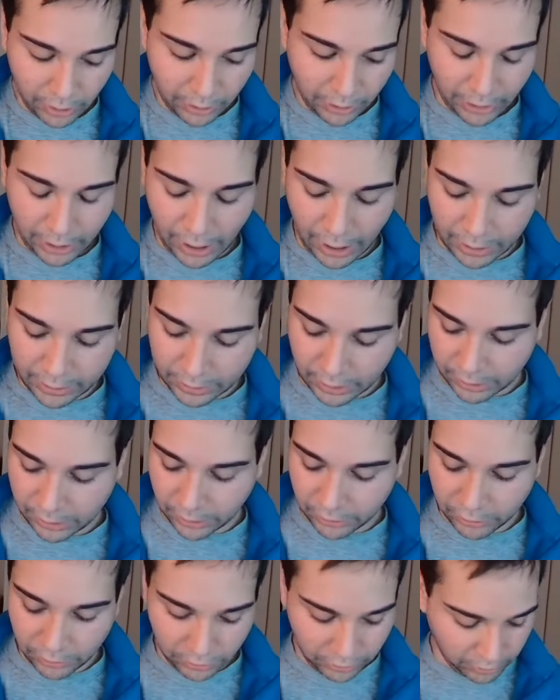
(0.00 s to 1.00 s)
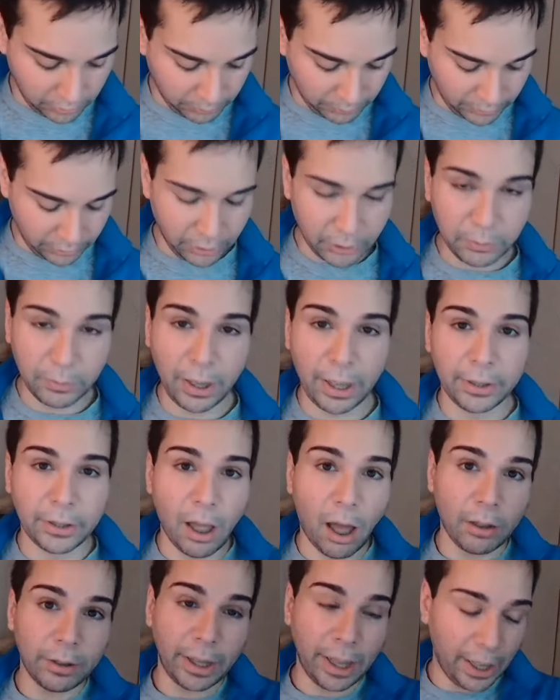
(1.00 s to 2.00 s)
It has nothing to do with just what I
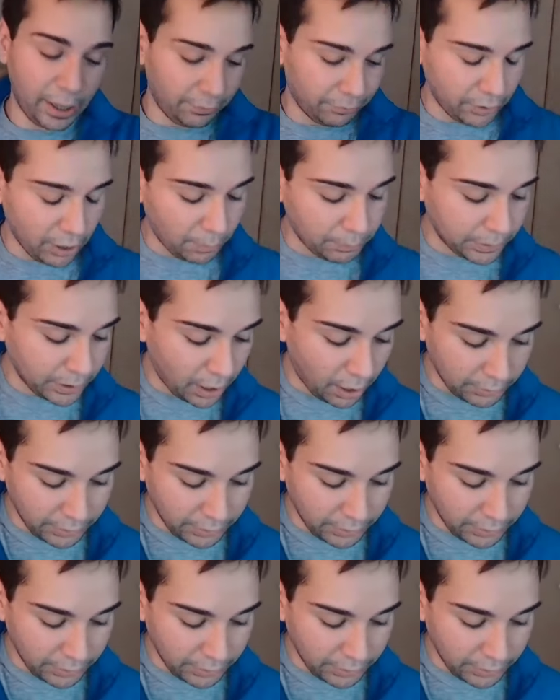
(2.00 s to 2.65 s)
thought, the Eight of Cups.